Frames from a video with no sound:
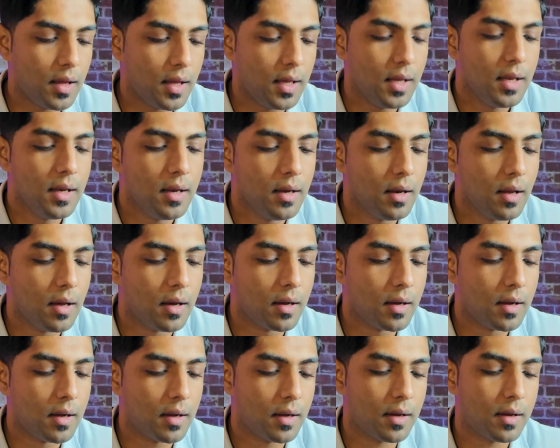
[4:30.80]
in
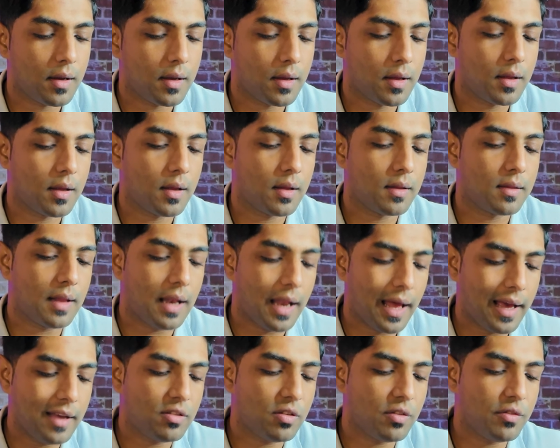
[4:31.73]
the
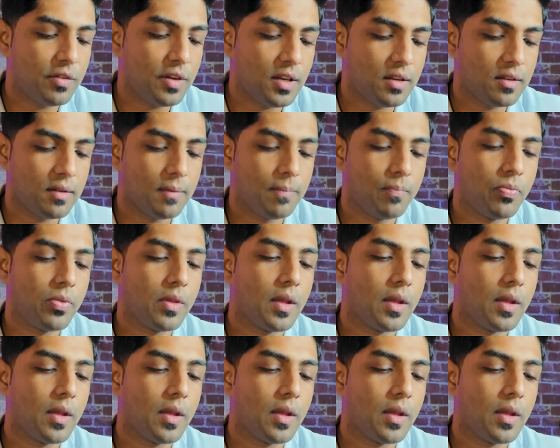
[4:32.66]
likes of it,